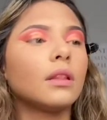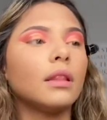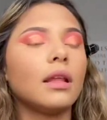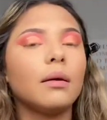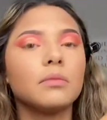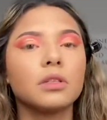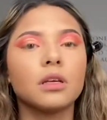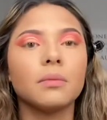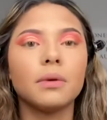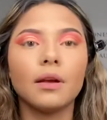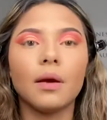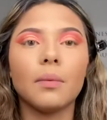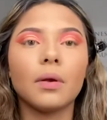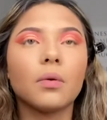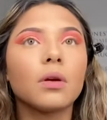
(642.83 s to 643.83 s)
I'm just gonna be
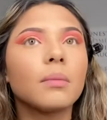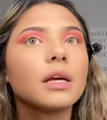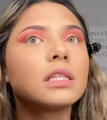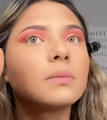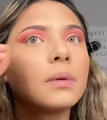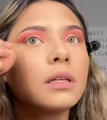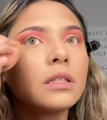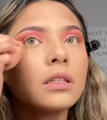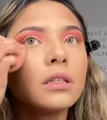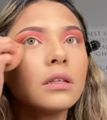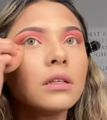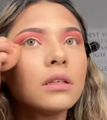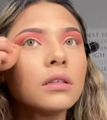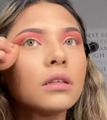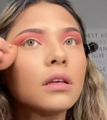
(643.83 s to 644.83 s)
grabbing one of my
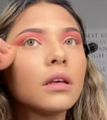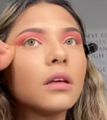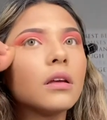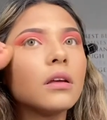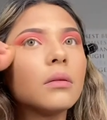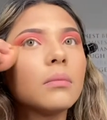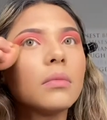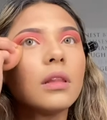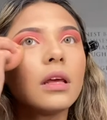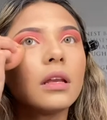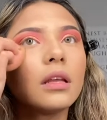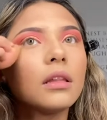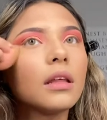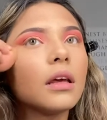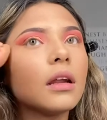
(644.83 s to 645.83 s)
sponges and
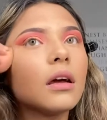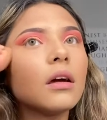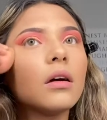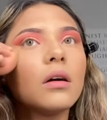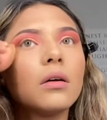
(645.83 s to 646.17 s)
blending that out.